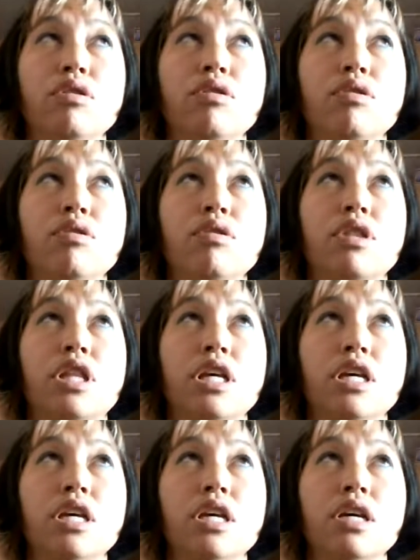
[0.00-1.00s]
the,
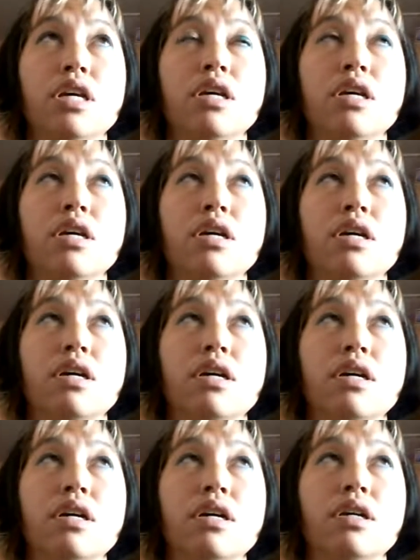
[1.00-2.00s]

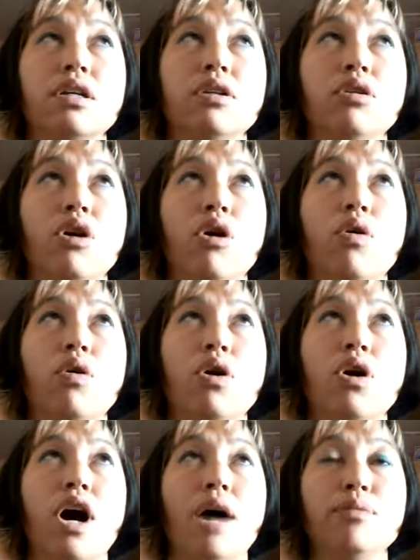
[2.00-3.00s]

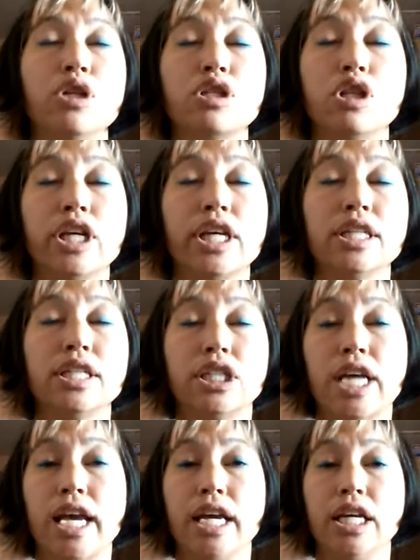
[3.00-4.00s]
I'm just looking to
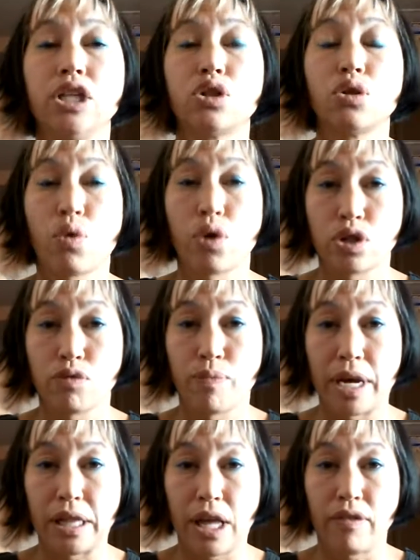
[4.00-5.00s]
change the course of my
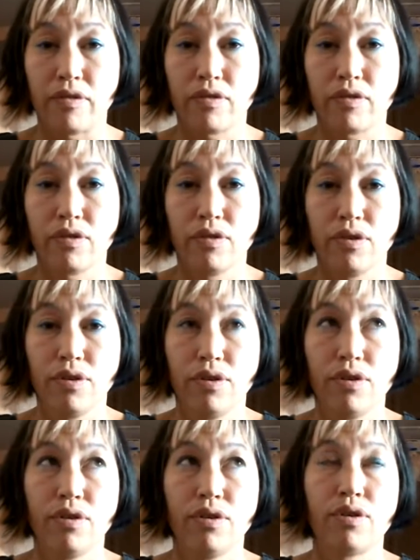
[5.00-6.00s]
life.
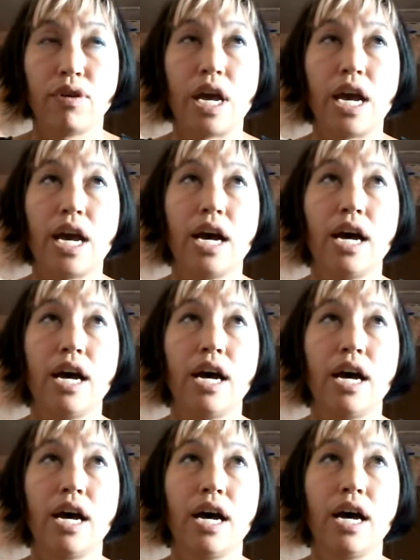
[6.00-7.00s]

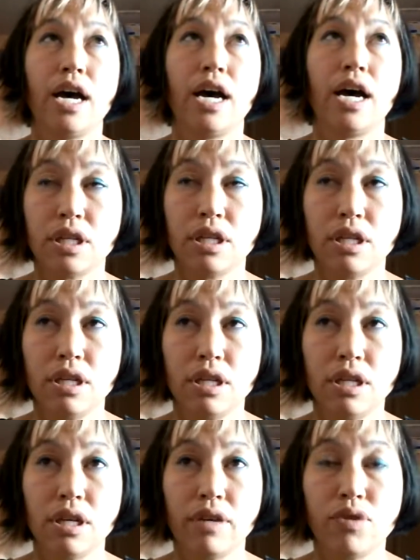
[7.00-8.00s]
And
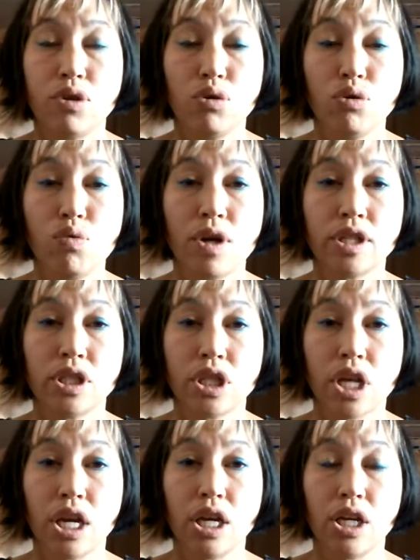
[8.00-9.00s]
basically, if you want
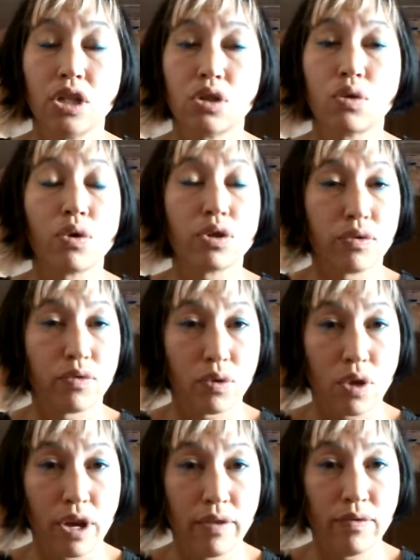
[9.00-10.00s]
to change the course
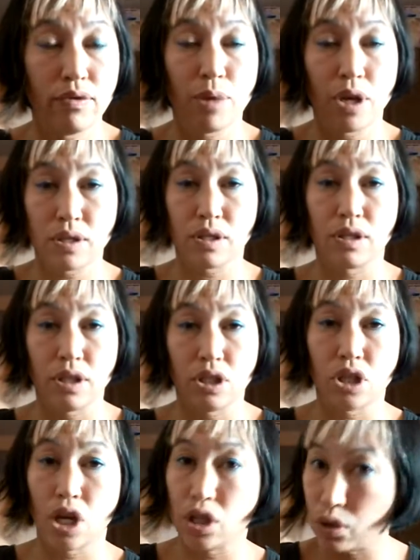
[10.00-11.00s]
of your life, you
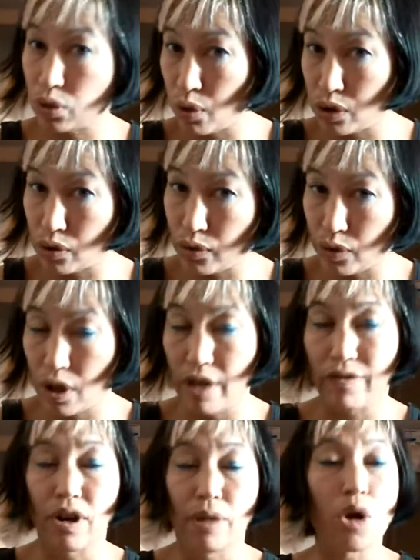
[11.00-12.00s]
basically change the course of
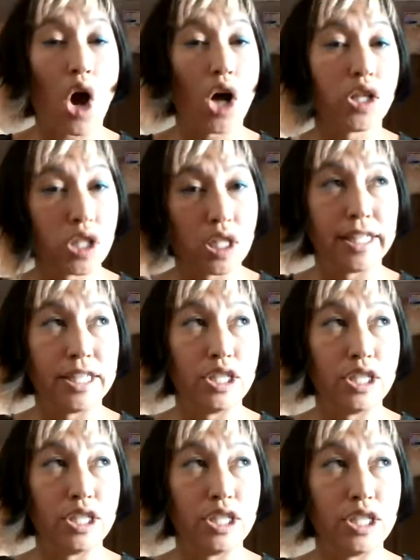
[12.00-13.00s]
your life. And I'm
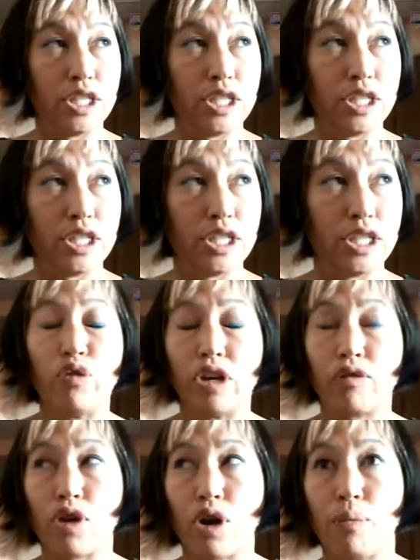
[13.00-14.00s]
constantly doing that, from
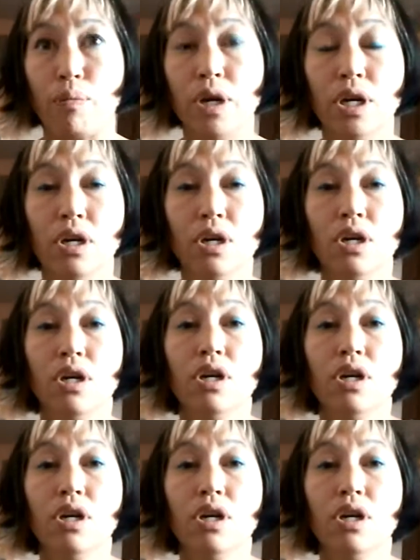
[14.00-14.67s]
moving from